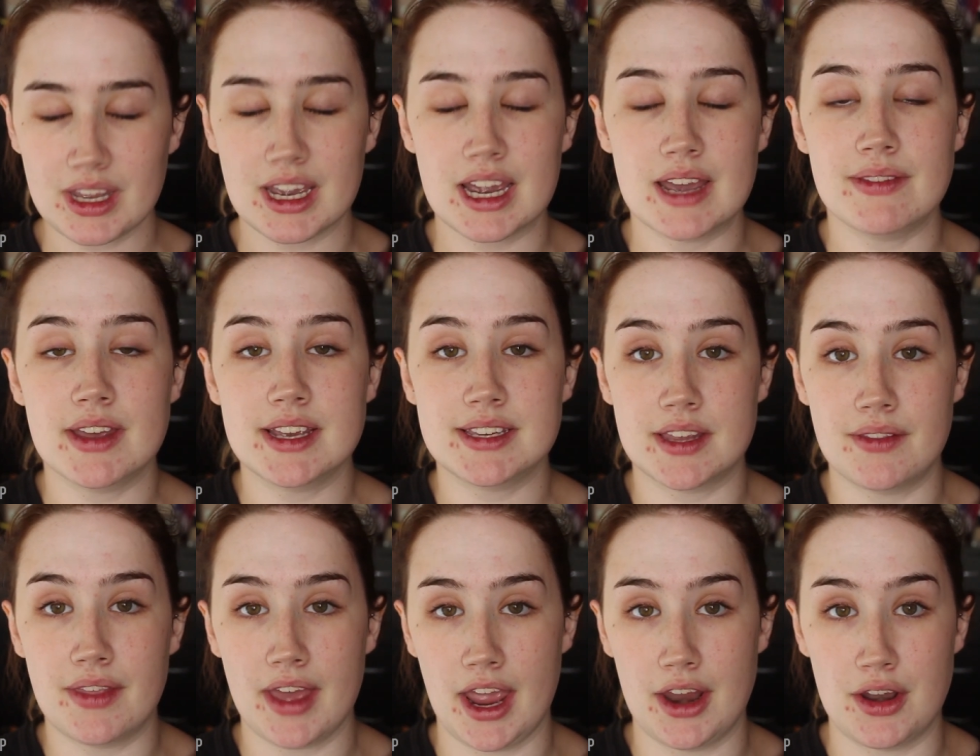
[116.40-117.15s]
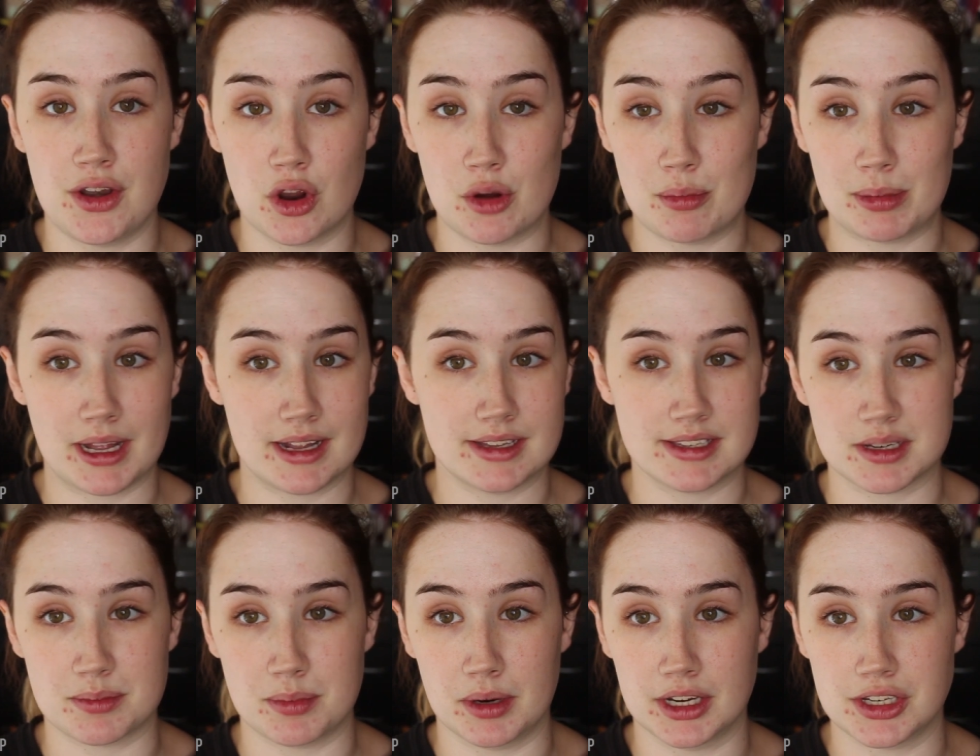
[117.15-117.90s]
and they said they had no
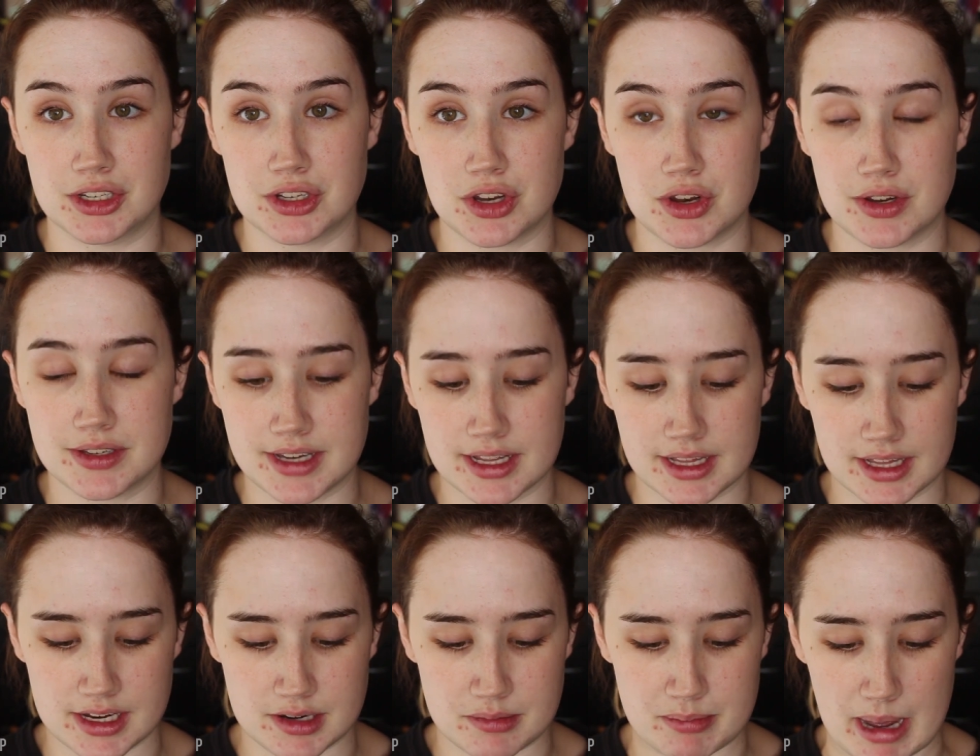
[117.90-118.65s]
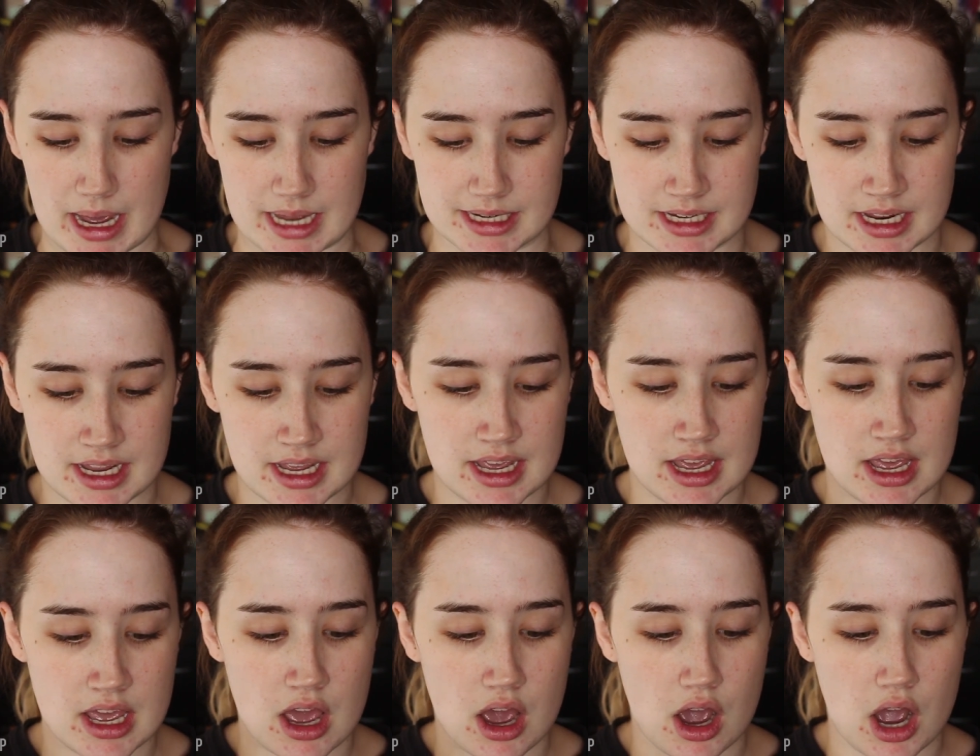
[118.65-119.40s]
plans to bring it to New Zealand but
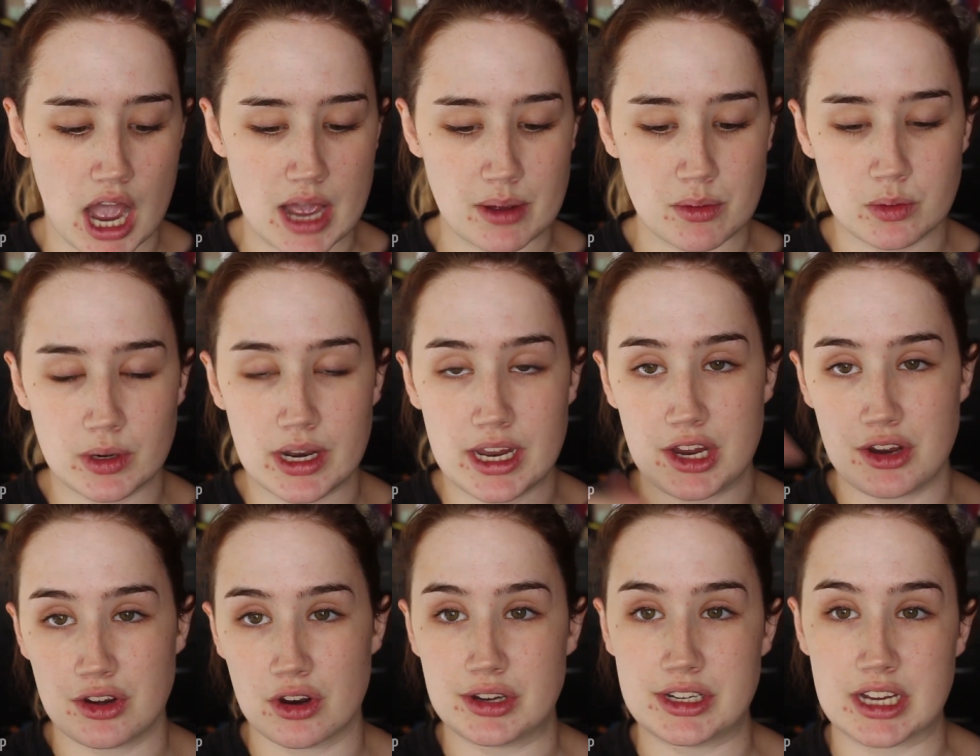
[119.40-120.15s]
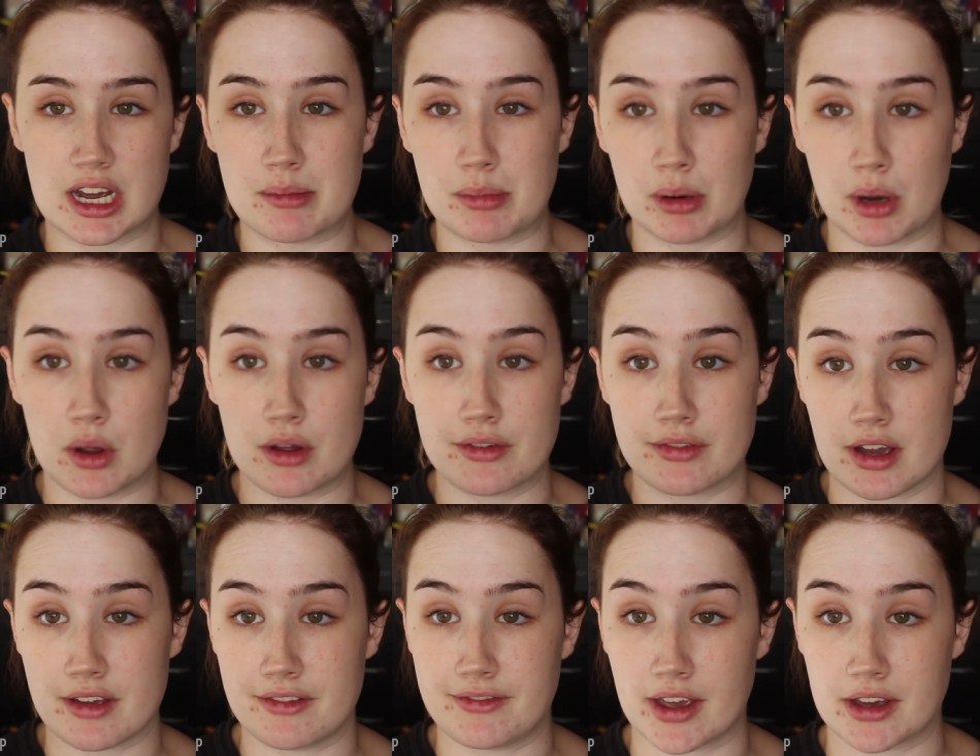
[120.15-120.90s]
I will let you know down below
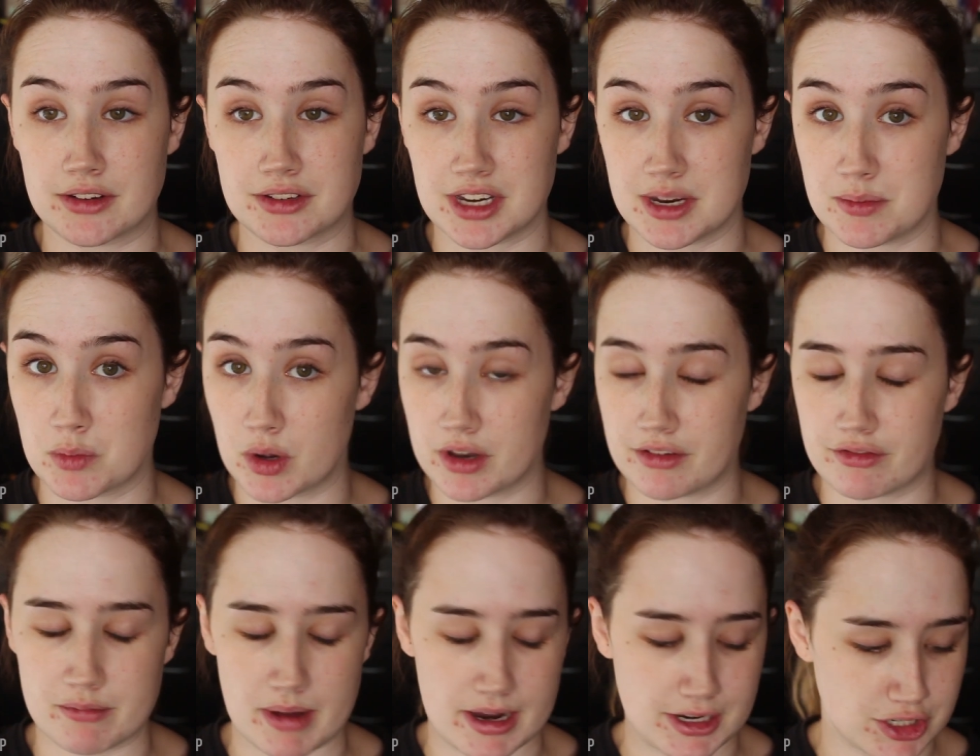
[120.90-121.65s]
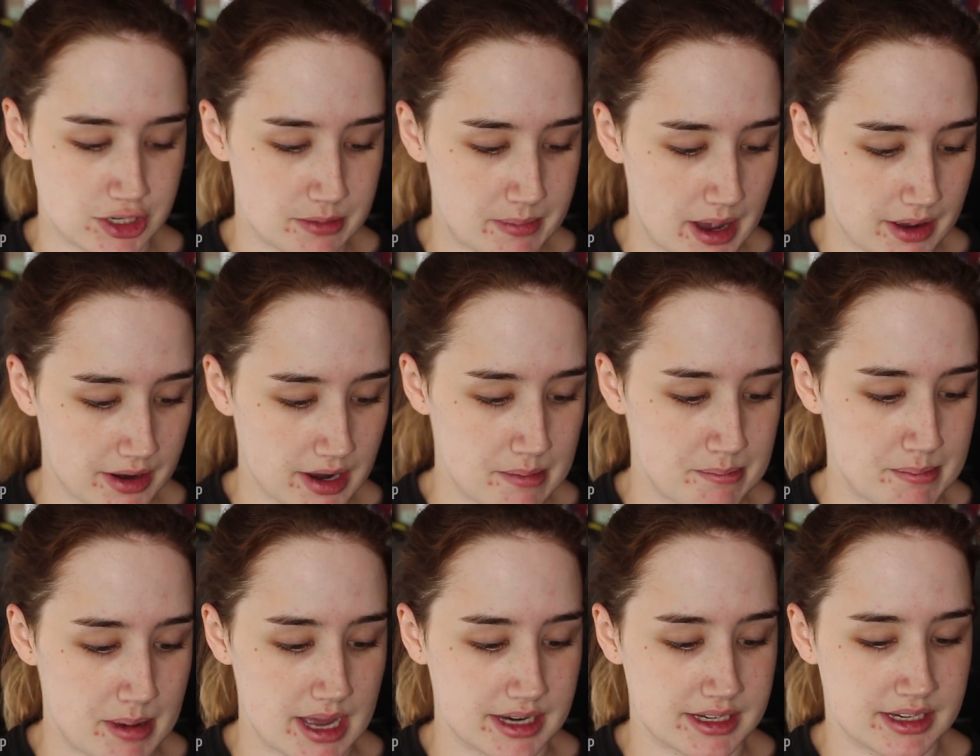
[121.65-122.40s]
if I found any more information about
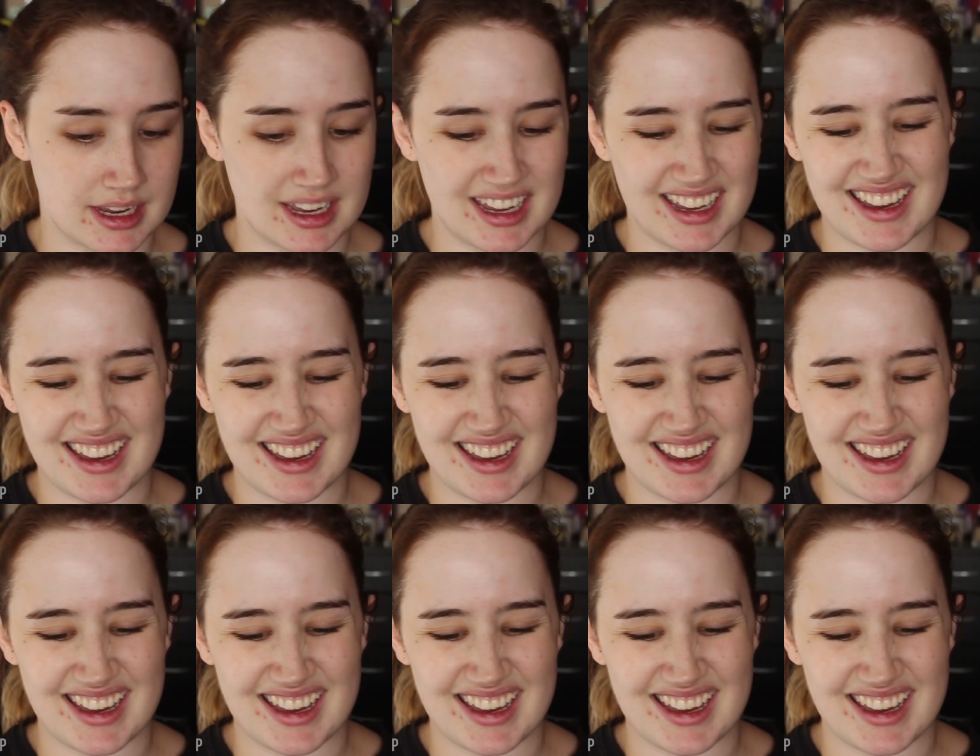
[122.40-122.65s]
it but